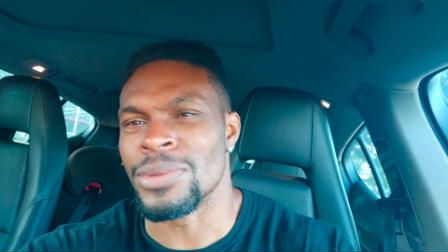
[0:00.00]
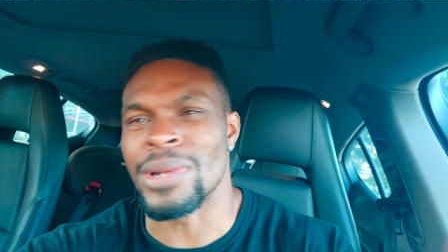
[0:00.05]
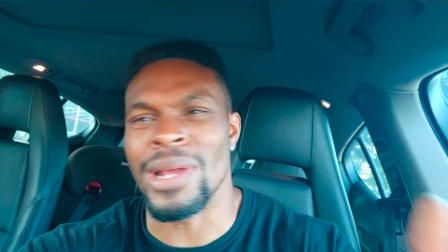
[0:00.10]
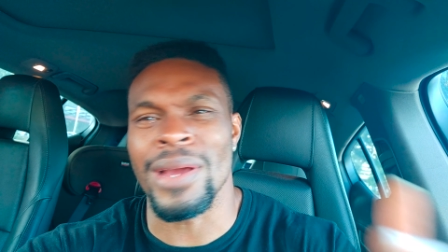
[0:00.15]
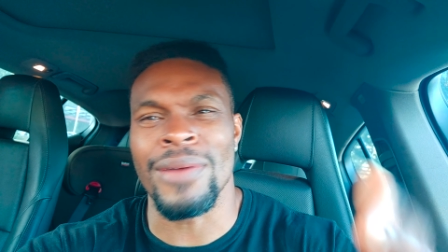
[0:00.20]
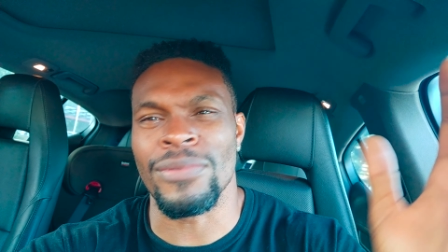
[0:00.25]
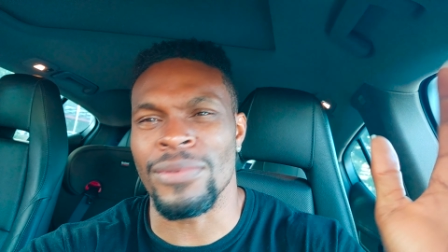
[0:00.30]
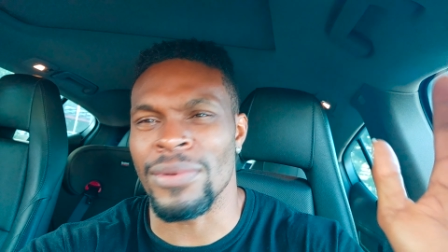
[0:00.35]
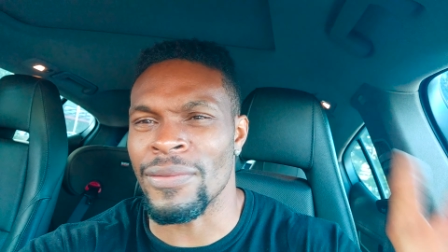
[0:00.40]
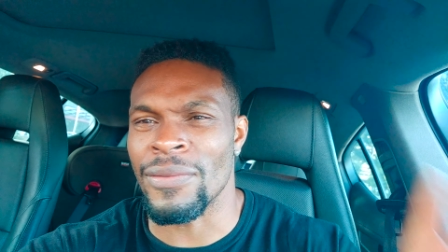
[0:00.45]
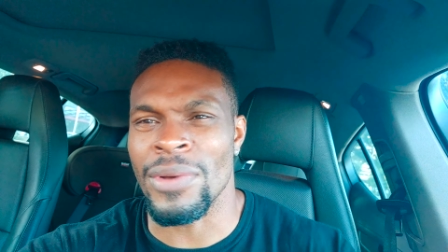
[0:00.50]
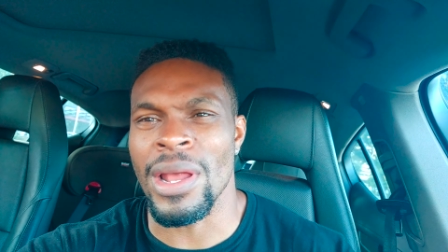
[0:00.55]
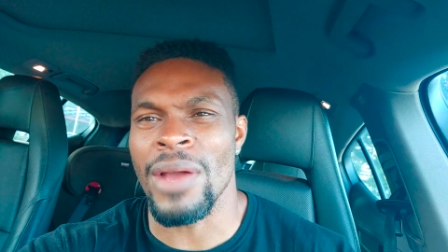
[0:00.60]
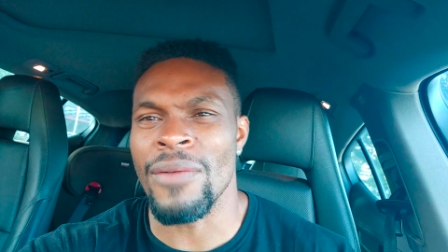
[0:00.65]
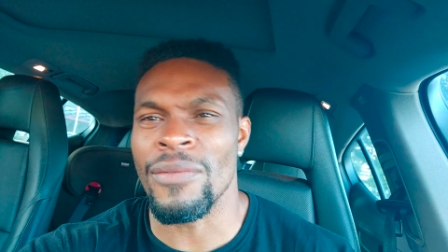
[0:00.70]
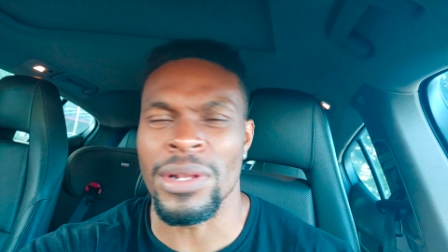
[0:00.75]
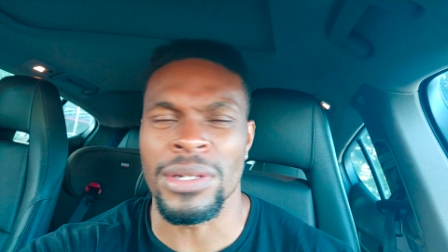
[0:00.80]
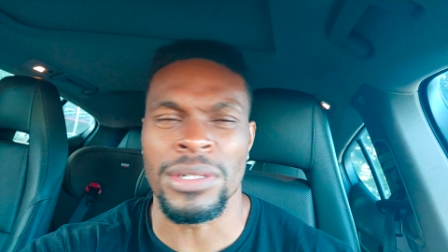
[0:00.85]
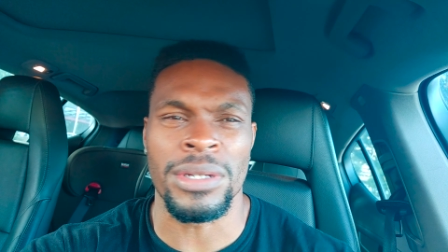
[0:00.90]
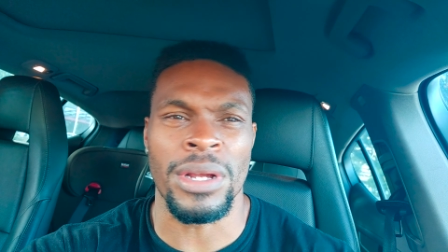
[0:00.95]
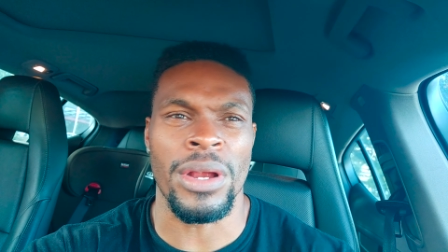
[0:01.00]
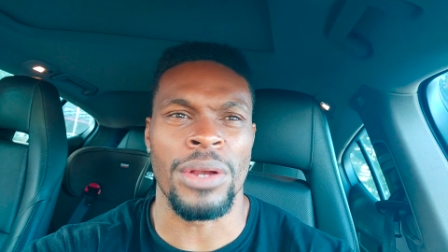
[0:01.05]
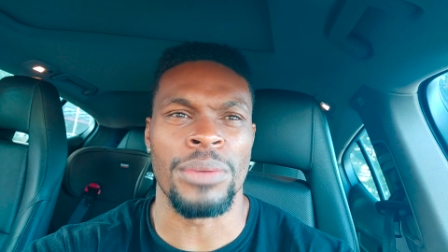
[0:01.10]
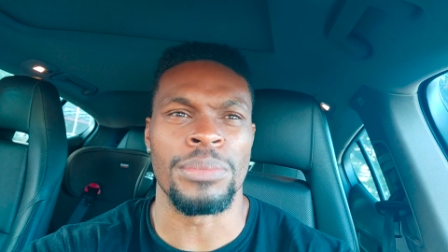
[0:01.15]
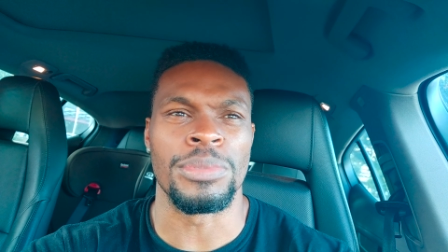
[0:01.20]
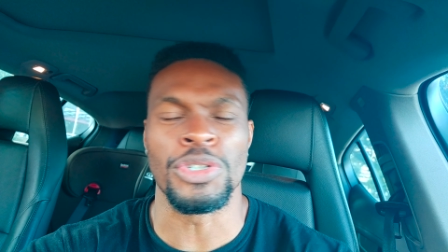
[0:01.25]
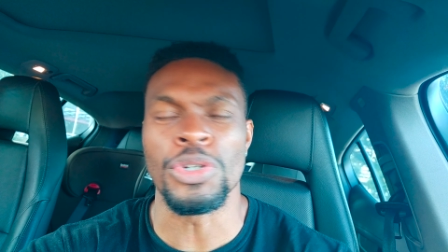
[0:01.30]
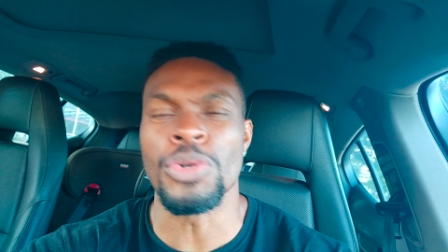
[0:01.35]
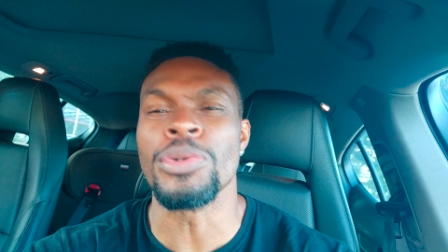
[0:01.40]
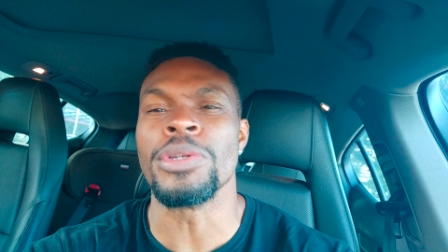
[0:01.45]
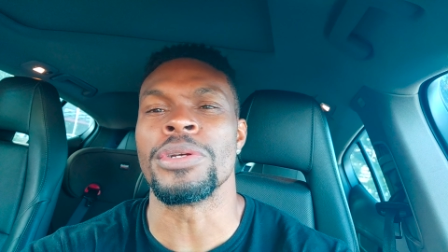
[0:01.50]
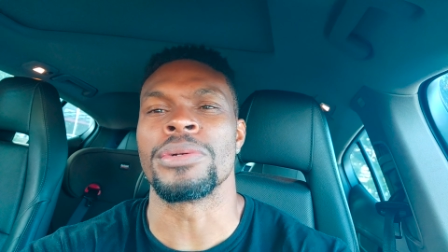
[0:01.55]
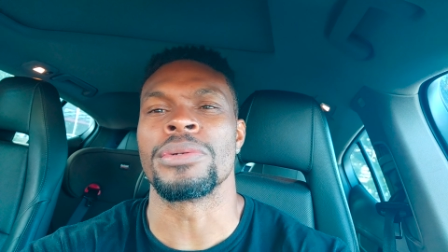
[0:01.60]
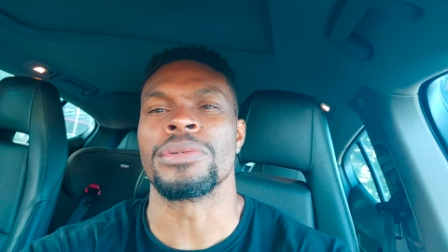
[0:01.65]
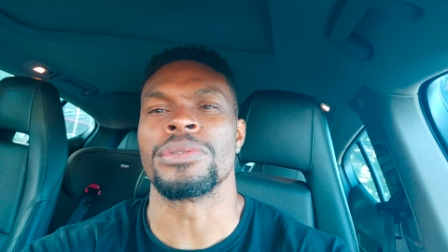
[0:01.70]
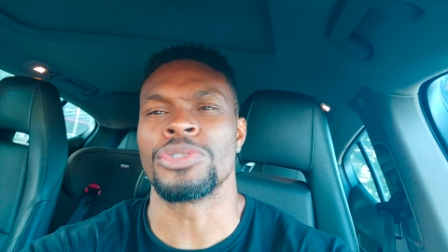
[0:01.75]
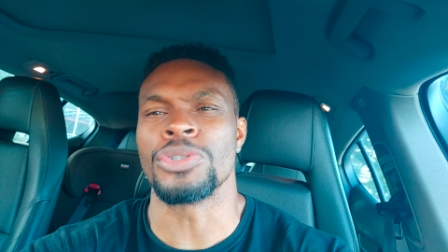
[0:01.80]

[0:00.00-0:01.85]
whatever whatever the term, junior,